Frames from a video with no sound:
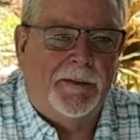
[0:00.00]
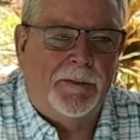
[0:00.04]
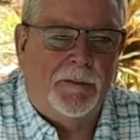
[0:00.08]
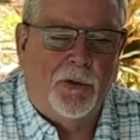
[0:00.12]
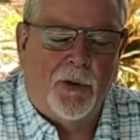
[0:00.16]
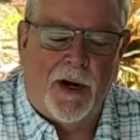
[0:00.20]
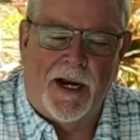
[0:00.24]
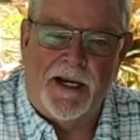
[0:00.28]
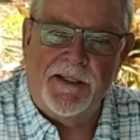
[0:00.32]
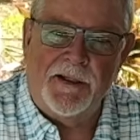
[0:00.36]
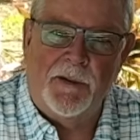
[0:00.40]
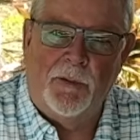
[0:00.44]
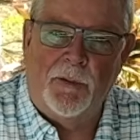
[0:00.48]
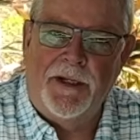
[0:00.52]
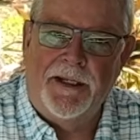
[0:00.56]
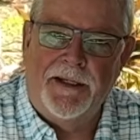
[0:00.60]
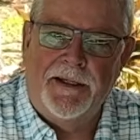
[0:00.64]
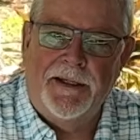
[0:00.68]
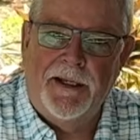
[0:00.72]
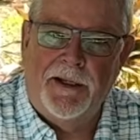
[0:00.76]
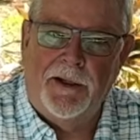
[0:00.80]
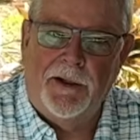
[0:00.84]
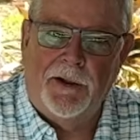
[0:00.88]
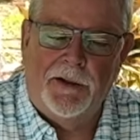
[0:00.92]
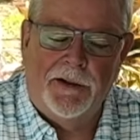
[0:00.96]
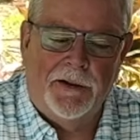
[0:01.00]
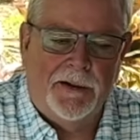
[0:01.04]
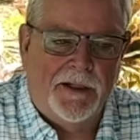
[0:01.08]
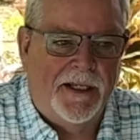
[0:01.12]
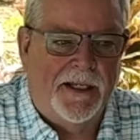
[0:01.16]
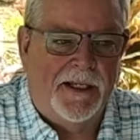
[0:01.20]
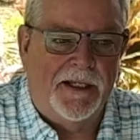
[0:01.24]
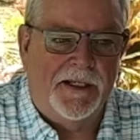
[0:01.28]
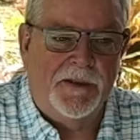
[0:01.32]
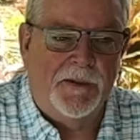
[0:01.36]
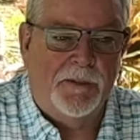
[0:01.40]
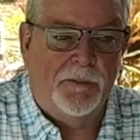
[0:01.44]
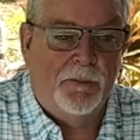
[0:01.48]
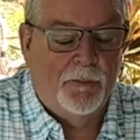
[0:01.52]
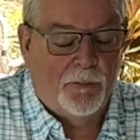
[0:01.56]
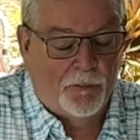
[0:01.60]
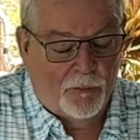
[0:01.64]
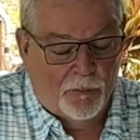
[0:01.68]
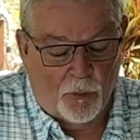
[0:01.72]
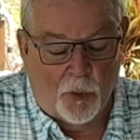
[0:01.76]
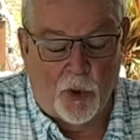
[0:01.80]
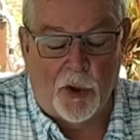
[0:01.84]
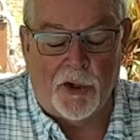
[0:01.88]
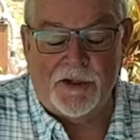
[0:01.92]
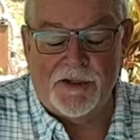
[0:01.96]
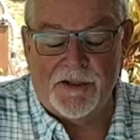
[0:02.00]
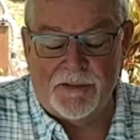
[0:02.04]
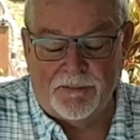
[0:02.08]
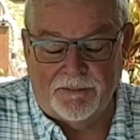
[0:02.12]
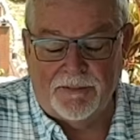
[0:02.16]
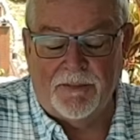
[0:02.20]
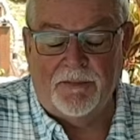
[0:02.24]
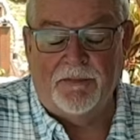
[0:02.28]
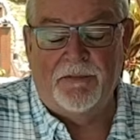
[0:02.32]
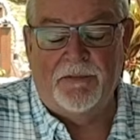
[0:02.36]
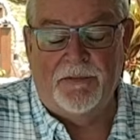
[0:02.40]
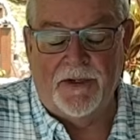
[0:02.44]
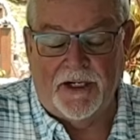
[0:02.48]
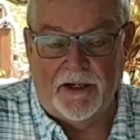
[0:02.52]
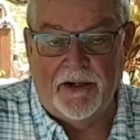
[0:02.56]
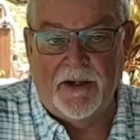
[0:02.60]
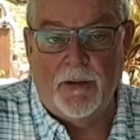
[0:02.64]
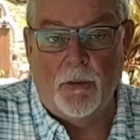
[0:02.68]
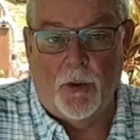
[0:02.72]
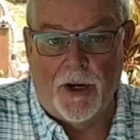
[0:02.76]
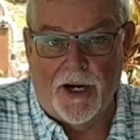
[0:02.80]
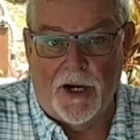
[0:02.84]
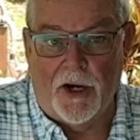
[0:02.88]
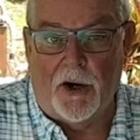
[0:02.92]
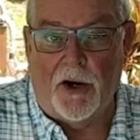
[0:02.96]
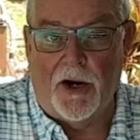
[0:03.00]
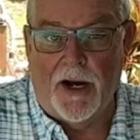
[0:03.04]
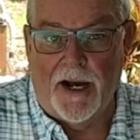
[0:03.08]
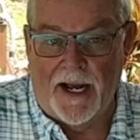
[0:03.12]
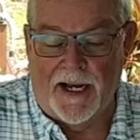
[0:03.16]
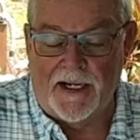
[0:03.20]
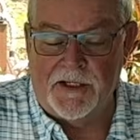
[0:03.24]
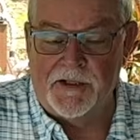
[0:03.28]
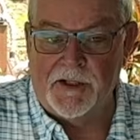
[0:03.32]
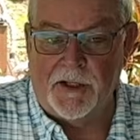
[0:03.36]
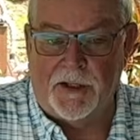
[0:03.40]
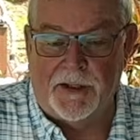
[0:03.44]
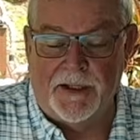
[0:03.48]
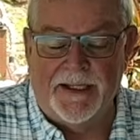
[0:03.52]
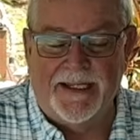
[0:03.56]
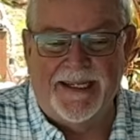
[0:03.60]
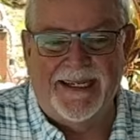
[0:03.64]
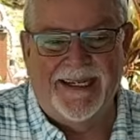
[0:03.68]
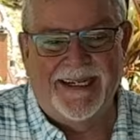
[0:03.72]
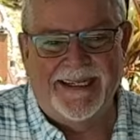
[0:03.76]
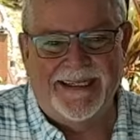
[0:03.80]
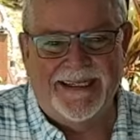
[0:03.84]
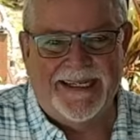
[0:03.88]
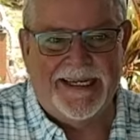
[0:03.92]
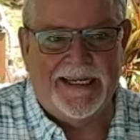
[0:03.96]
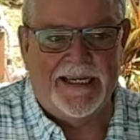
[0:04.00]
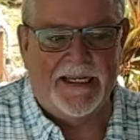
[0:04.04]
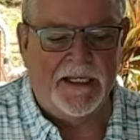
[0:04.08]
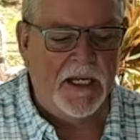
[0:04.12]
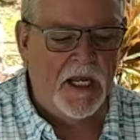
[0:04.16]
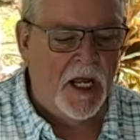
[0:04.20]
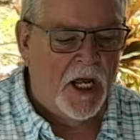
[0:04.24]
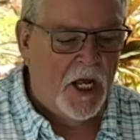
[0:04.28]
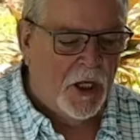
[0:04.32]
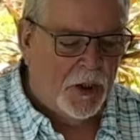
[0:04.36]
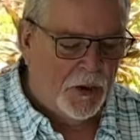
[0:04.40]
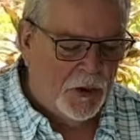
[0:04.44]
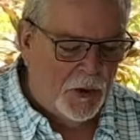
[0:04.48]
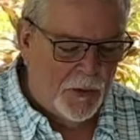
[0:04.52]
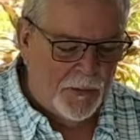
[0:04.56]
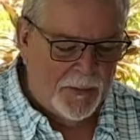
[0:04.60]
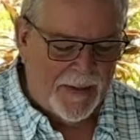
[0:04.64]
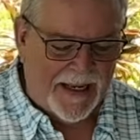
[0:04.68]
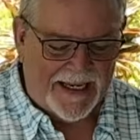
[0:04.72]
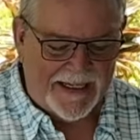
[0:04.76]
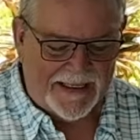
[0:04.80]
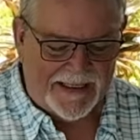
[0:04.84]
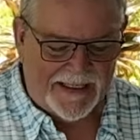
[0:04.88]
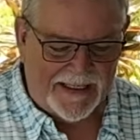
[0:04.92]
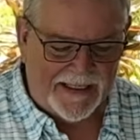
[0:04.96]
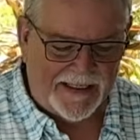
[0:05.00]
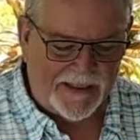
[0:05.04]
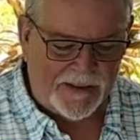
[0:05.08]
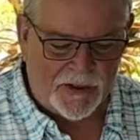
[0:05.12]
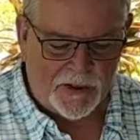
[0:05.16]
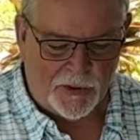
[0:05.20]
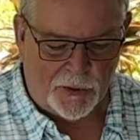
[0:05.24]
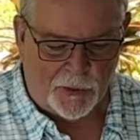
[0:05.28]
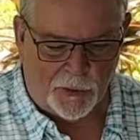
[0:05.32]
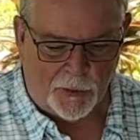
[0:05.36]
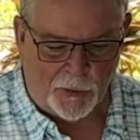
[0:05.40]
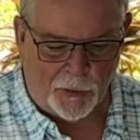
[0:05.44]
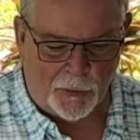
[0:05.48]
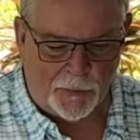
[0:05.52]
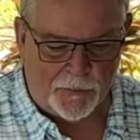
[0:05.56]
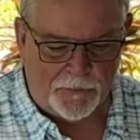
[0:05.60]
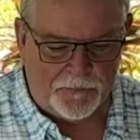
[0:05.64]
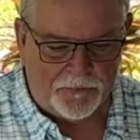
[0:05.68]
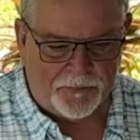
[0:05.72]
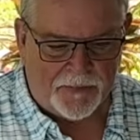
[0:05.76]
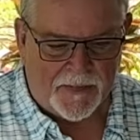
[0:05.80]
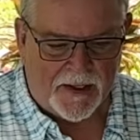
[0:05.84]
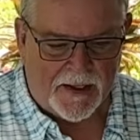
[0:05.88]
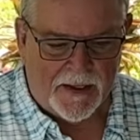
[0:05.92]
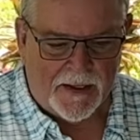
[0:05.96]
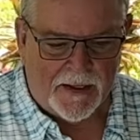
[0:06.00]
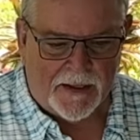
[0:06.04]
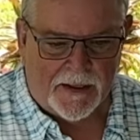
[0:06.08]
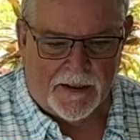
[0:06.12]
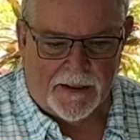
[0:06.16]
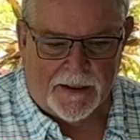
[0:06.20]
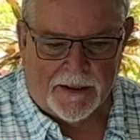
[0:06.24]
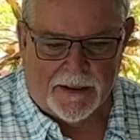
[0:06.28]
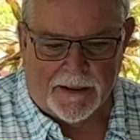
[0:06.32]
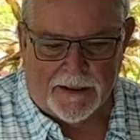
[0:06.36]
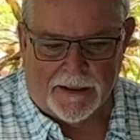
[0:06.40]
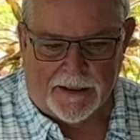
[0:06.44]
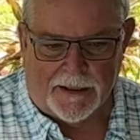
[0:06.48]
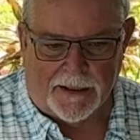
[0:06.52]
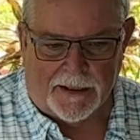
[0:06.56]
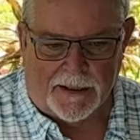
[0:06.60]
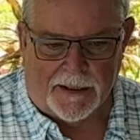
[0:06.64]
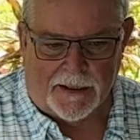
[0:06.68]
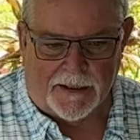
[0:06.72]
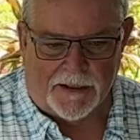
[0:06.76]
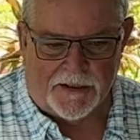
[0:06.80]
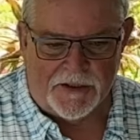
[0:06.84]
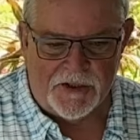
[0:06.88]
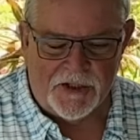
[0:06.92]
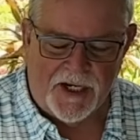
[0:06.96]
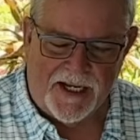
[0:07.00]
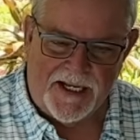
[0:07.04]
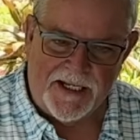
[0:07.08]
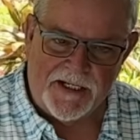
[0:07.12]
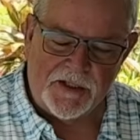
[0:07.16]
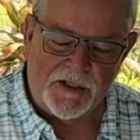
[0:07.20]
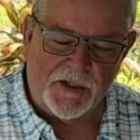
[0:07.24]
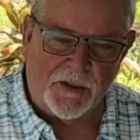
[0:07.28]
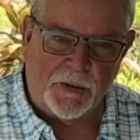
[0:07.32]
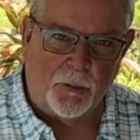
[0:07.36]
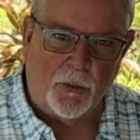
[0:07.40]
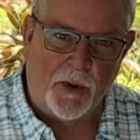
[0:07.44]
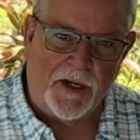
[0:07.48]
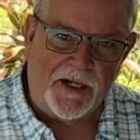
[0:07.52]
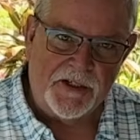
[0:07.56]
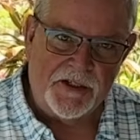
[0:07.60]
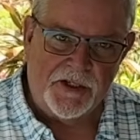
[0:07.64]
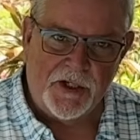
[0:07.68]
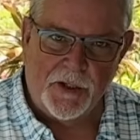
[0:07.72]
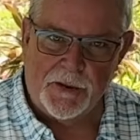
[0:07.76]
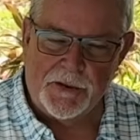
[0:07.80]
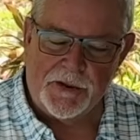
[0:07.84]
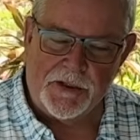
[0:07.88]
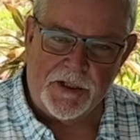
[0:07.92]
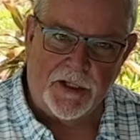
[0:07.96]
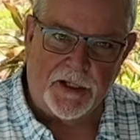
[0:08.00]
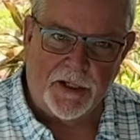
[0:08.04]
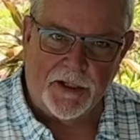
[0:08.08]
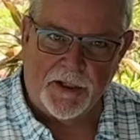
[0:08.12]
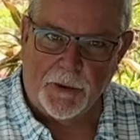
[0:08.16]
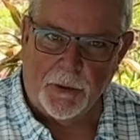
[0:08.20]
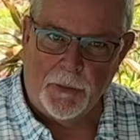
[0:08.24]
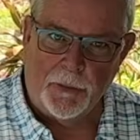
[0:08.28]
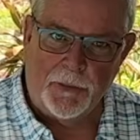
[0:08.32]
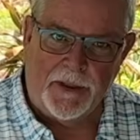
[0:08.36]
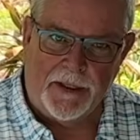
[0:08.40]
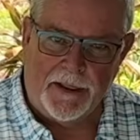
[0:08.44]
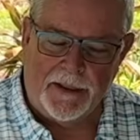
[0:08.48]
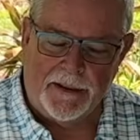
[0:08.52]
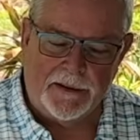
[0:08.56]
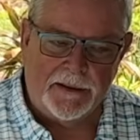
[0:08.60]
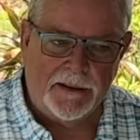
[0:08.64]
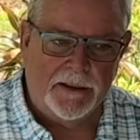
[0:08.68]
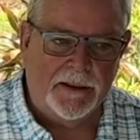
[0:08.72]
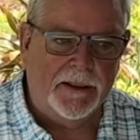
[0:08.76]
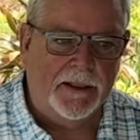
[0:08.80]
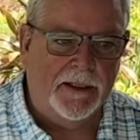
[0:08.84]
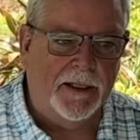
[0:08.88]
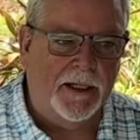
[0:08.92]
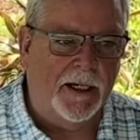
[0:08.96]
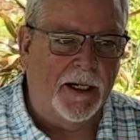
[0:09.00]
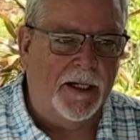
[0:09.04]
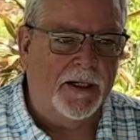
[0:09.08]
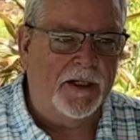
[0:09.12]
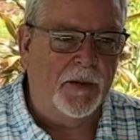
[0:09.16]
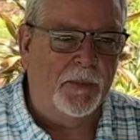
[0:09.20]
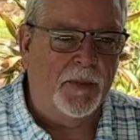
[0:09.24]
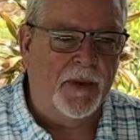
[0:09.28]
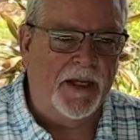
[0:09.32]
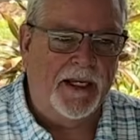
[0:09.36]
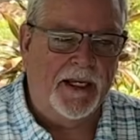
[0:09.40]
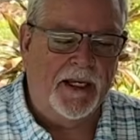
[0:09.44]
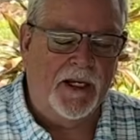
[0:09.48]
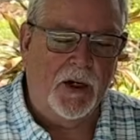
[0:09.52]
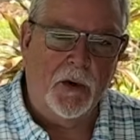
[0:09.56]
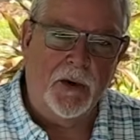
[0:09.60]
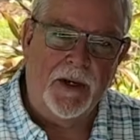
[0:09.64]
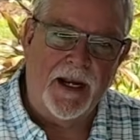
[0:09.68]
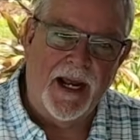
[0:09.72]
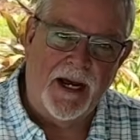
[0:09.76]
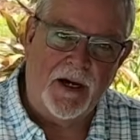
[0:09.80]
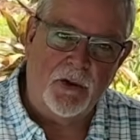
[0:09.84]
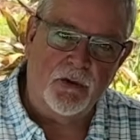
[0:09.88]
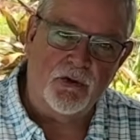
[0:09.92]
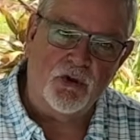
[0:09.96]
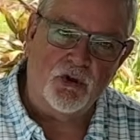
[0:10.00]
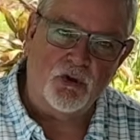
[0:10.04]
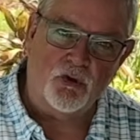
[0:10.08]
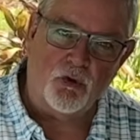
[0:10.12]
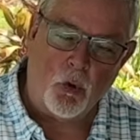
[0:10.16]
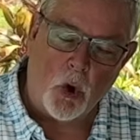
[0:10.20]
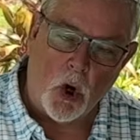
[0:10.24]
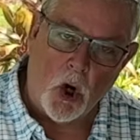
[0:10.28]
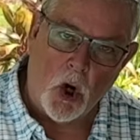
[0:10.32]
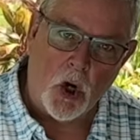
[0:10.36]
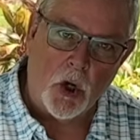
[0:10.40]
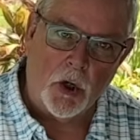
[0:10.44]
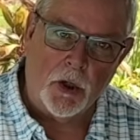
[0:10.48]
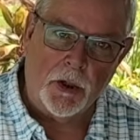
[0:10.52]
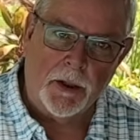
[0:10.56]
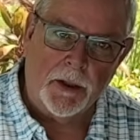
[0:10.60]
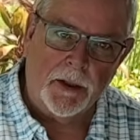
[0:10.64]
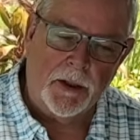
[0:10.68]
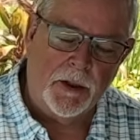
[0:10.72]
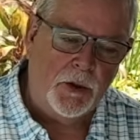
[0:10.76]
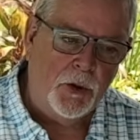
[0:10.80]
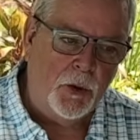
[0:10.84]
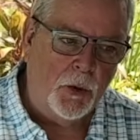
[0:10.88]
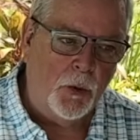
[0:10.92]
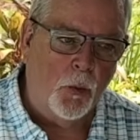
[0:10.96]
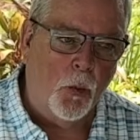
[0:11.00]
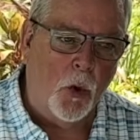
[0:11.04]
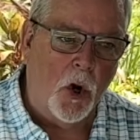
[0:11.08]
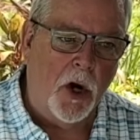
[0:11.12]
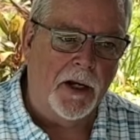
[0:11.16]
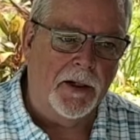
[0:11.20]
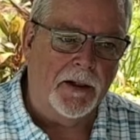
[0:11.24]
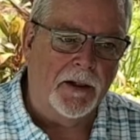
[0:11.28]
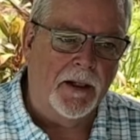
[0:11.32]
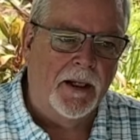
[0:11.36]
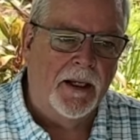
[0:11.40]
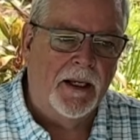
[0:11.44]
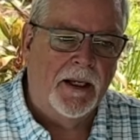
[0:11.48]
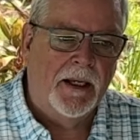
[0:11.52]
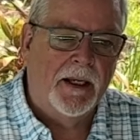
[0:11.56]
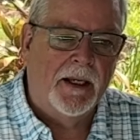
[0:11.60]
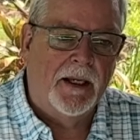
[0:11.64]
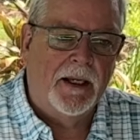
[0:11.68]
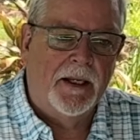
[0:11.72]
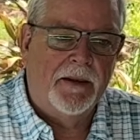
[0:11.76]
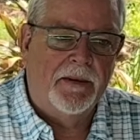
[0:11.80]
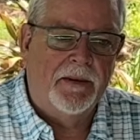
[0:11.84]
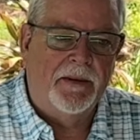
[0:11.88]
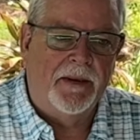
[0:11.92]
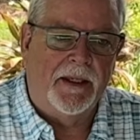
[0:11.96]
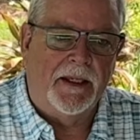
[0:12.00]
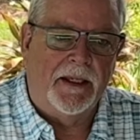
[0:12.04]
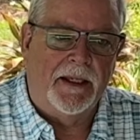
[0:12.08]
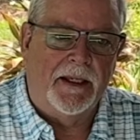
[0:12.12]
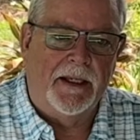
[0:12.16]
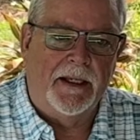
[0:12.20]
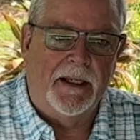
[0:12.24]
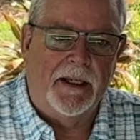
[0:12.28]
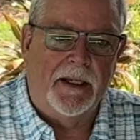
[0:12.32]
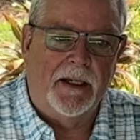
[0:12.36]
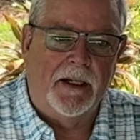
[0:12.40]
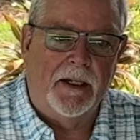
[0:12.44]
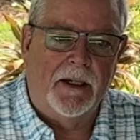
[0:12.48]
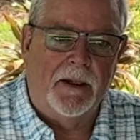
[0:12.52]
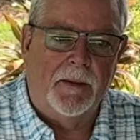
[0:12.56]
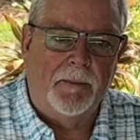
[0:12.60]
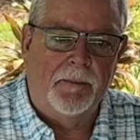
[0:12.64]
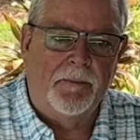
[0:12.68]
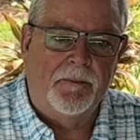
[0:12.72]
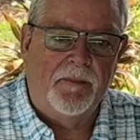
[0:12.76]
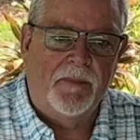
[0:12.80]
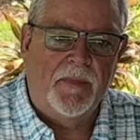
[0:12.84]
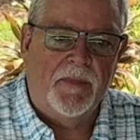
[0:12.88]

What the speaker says: grass and weed killer. It works very well, actually. Again, you may need to change the ratios a little bit depending on how strong you want the